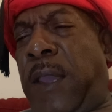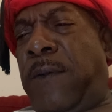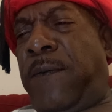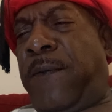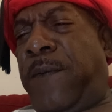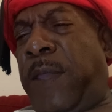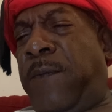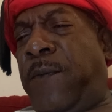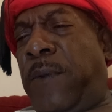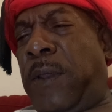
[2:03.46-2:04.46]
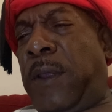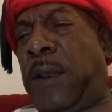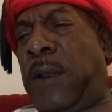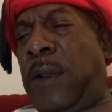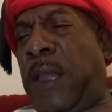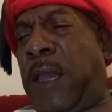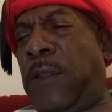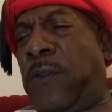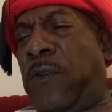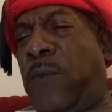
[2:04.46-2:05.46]
and faithfully
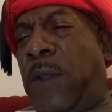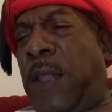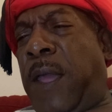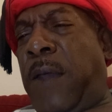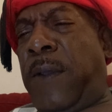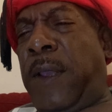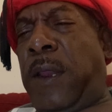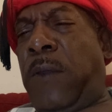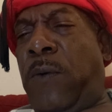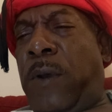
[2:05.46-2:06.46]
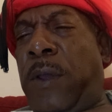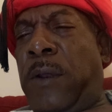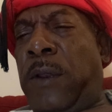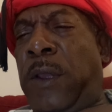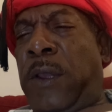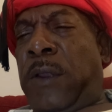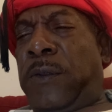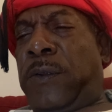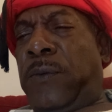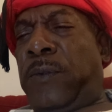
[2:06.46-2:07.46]
not to allow anyone
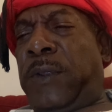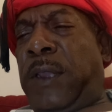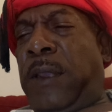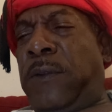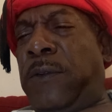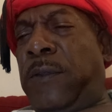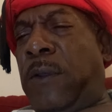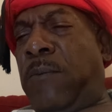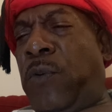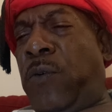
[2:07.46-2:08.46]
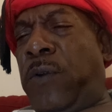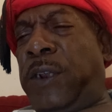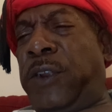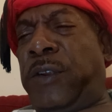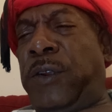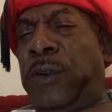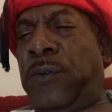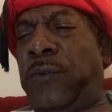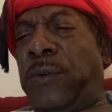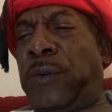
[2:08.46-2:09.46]
to teach the Moorish
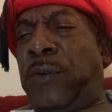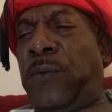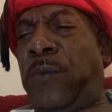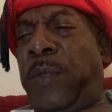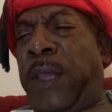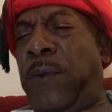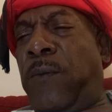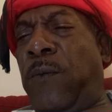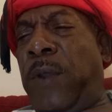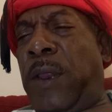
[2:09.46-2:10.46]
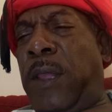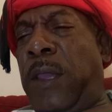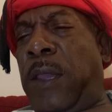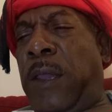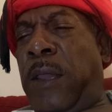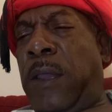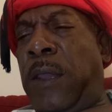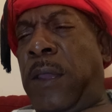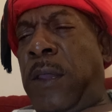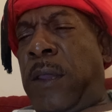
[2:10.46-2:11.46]
children who they really
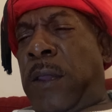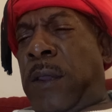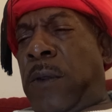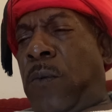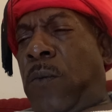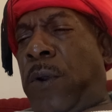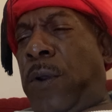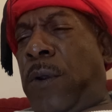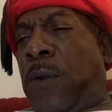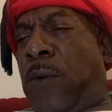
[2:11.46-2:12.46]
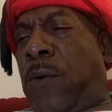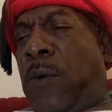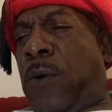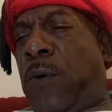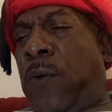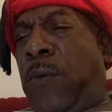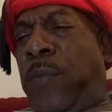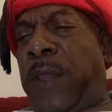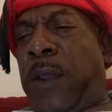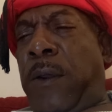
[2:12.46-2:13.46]
were or who
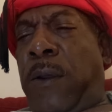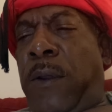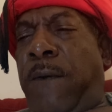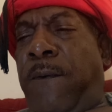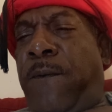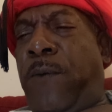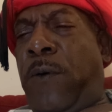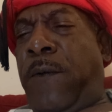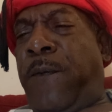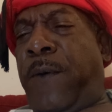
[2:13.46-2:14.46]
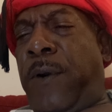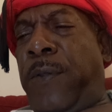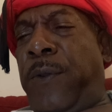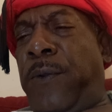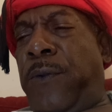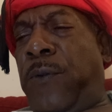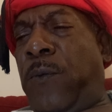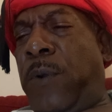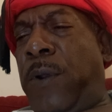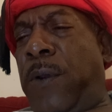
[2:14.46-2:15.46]
their forefathers
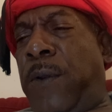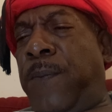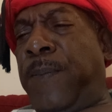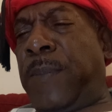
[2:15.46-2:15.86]
were,